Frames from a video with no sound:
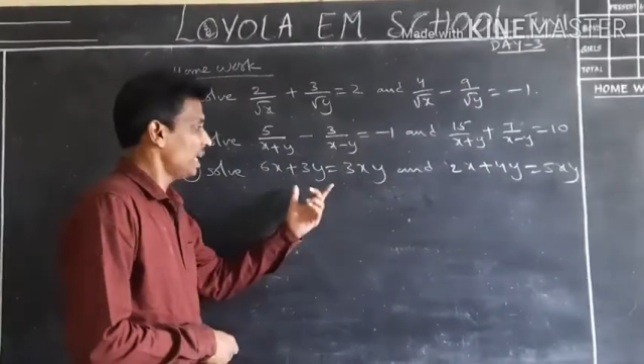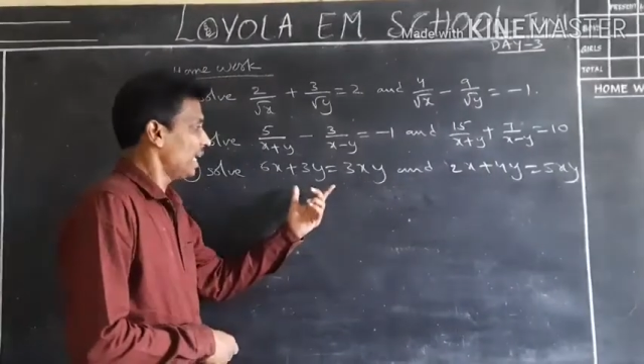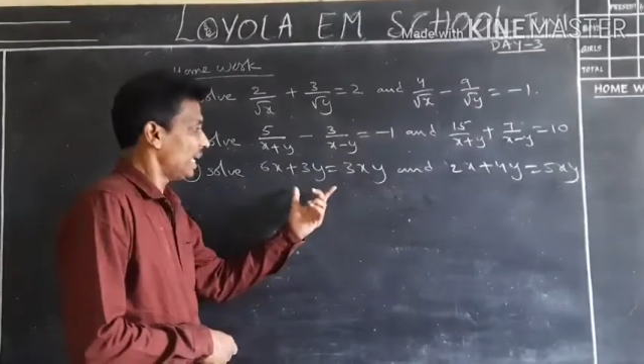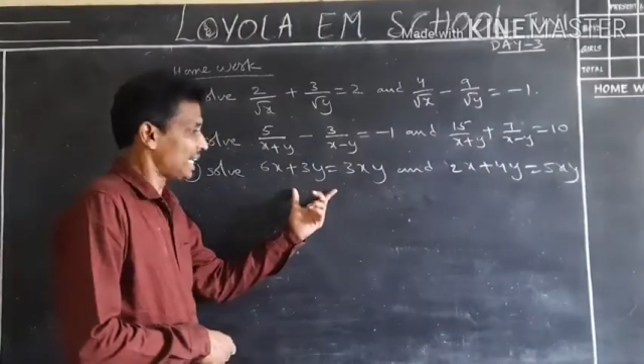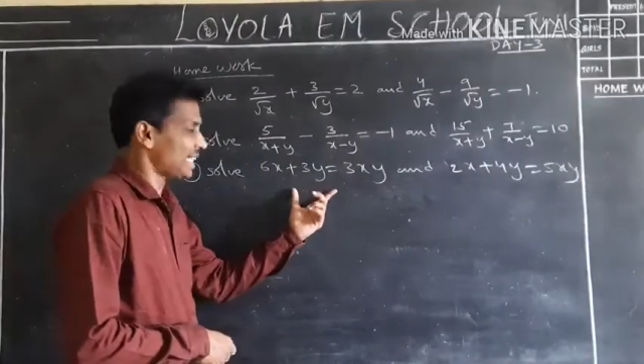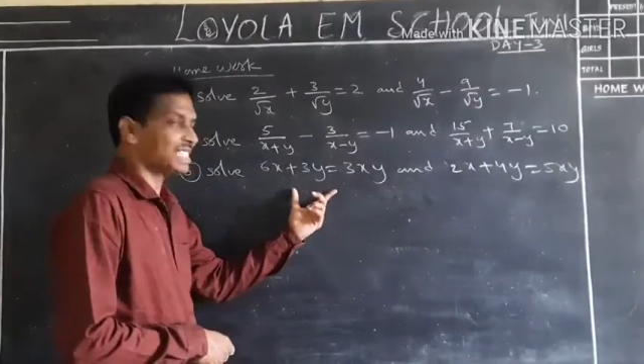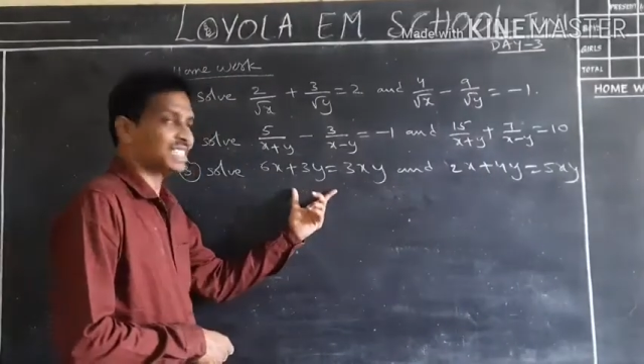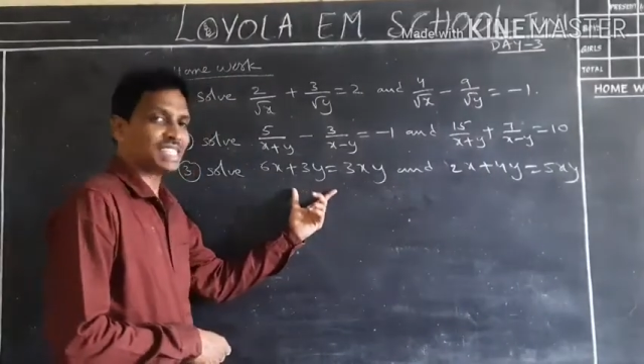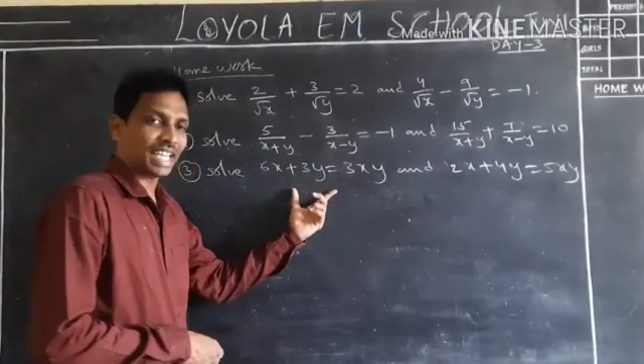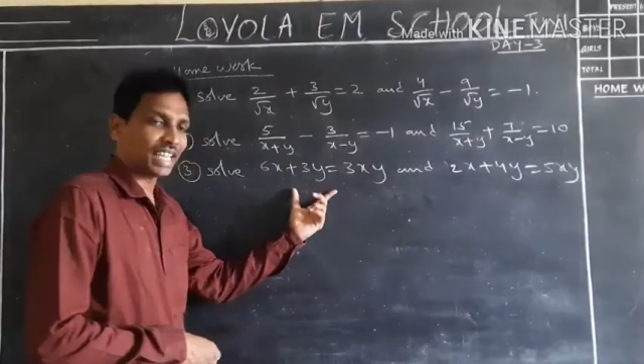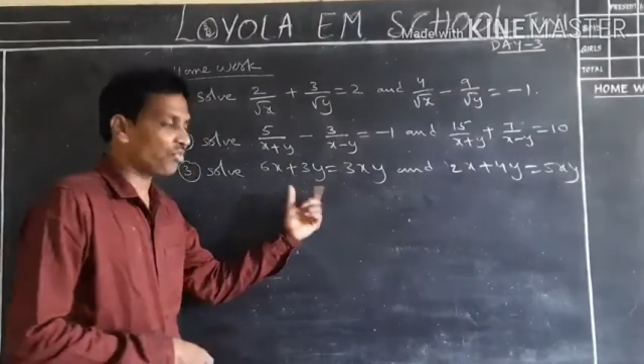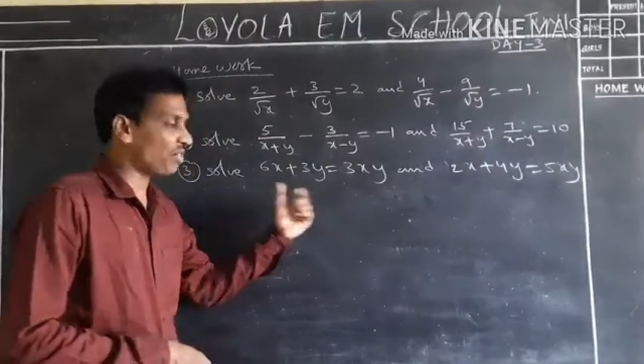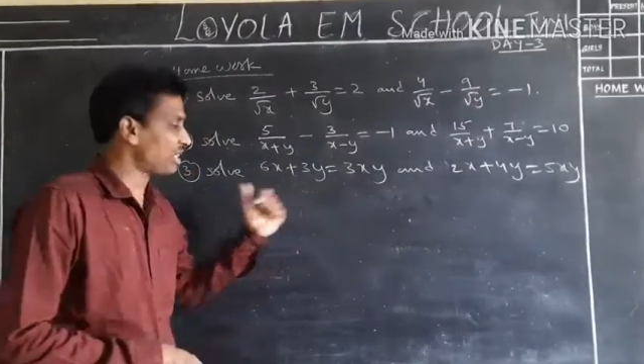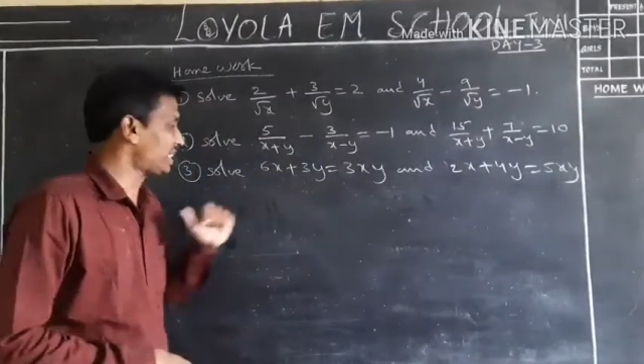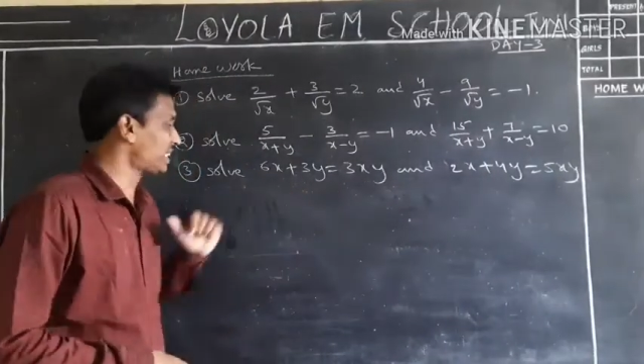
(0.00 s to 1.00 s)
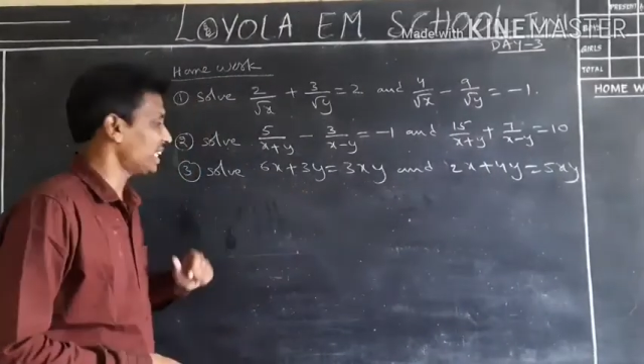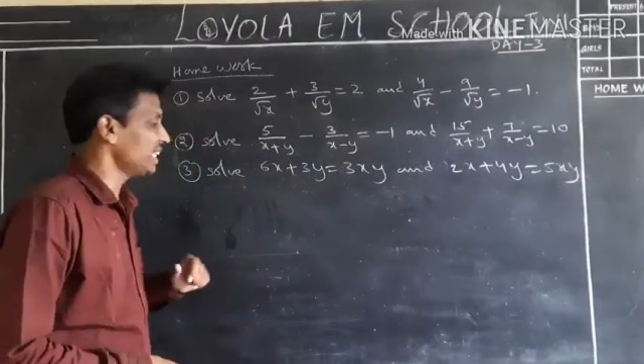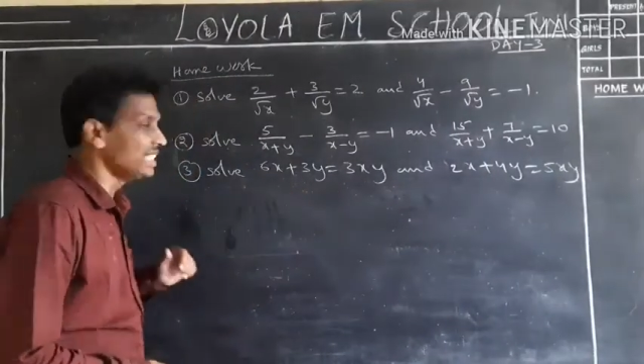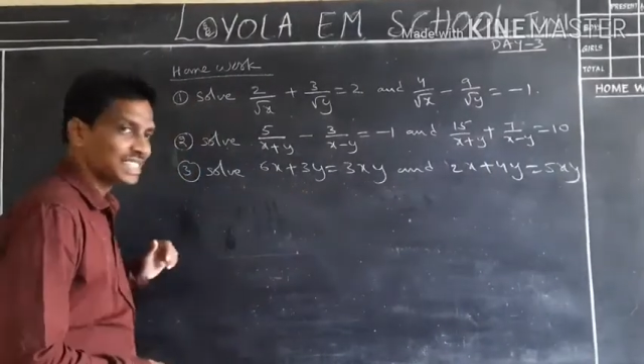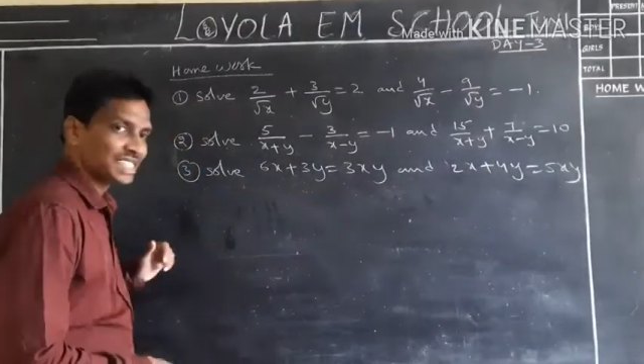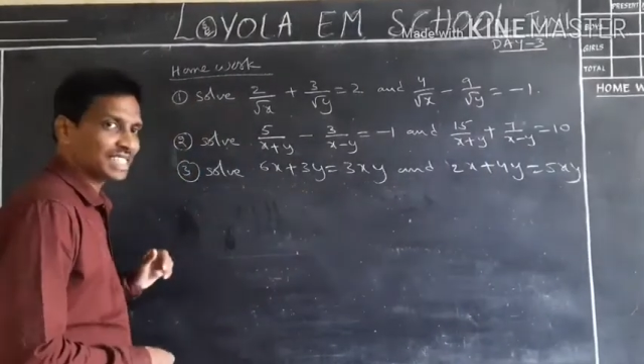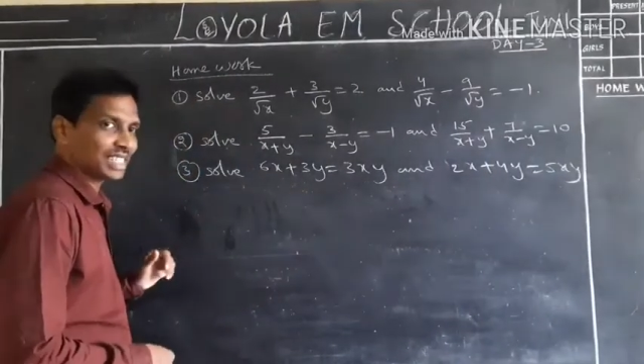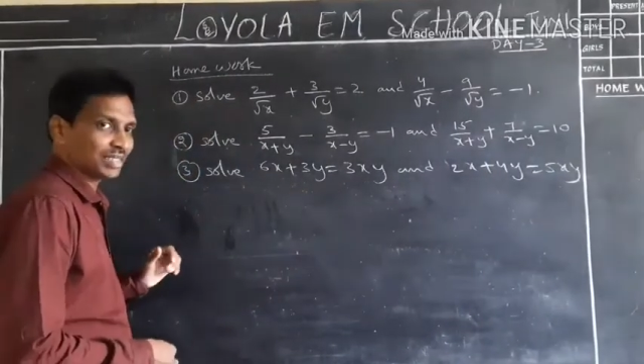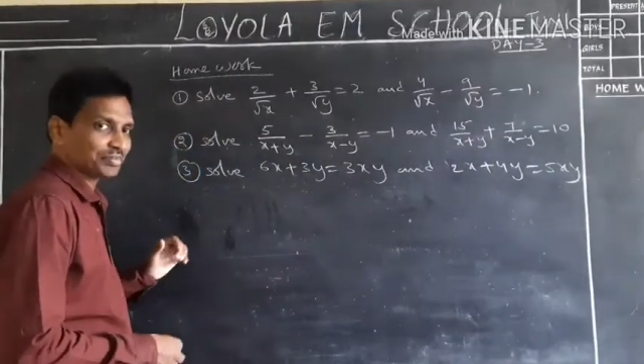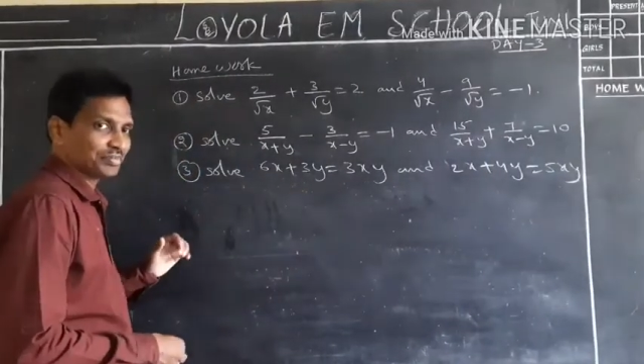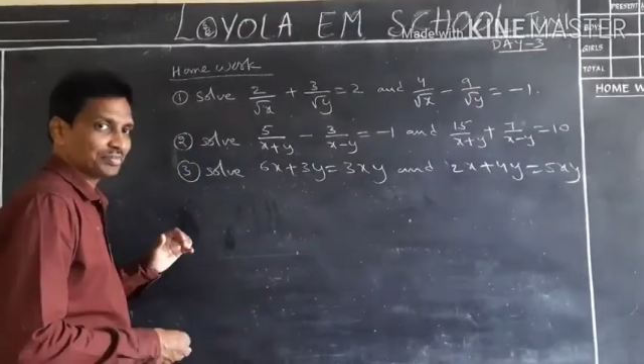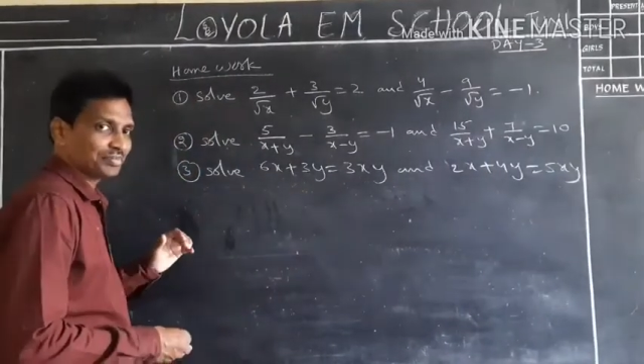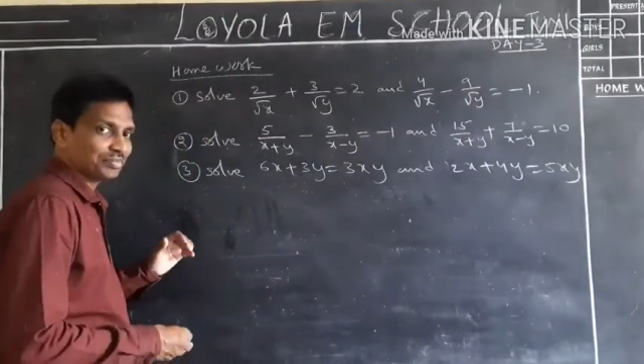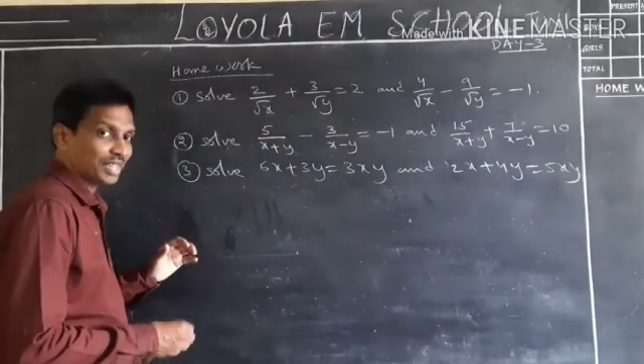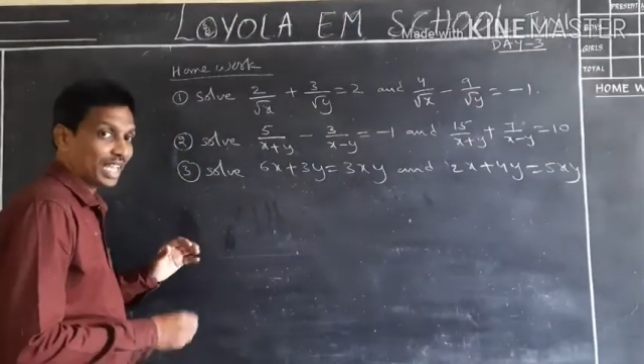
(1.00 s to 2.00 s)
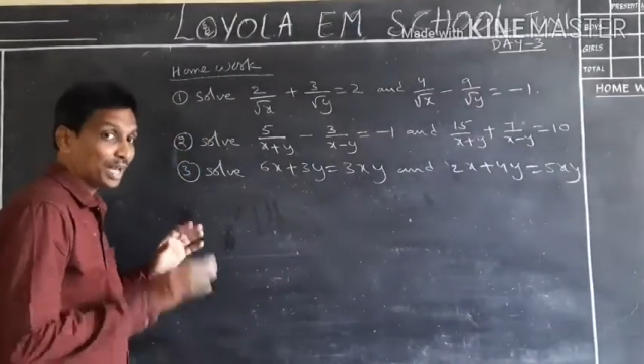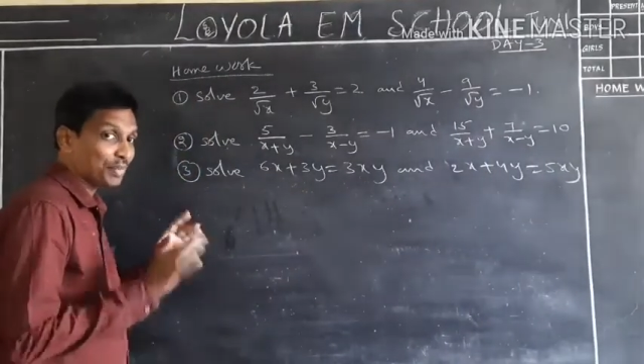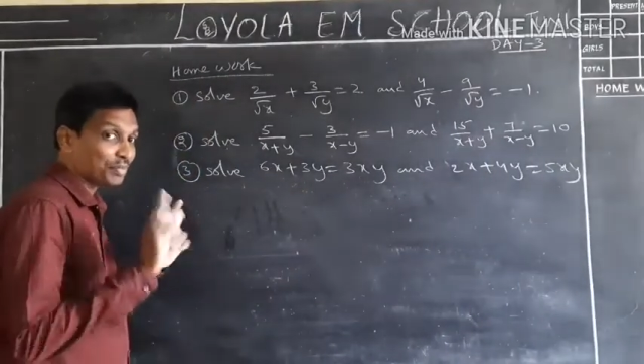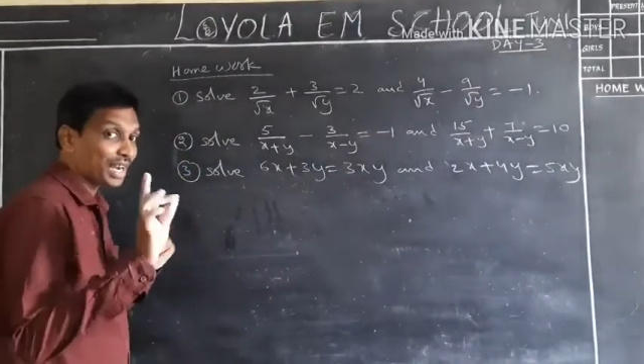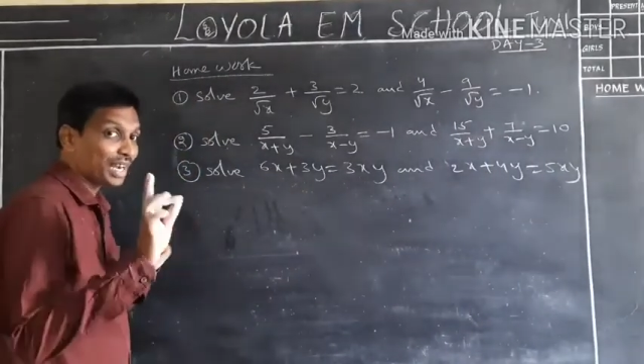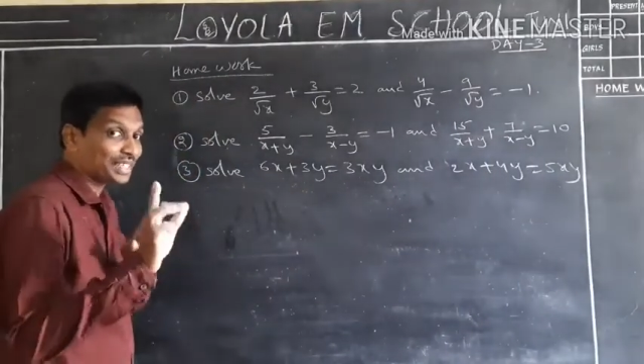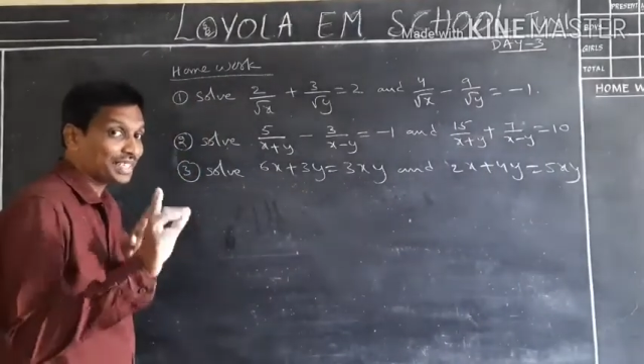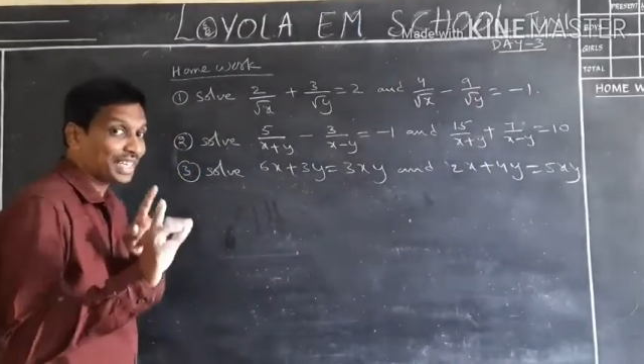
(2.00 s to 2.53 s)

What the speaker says: Let us take first condition. I am not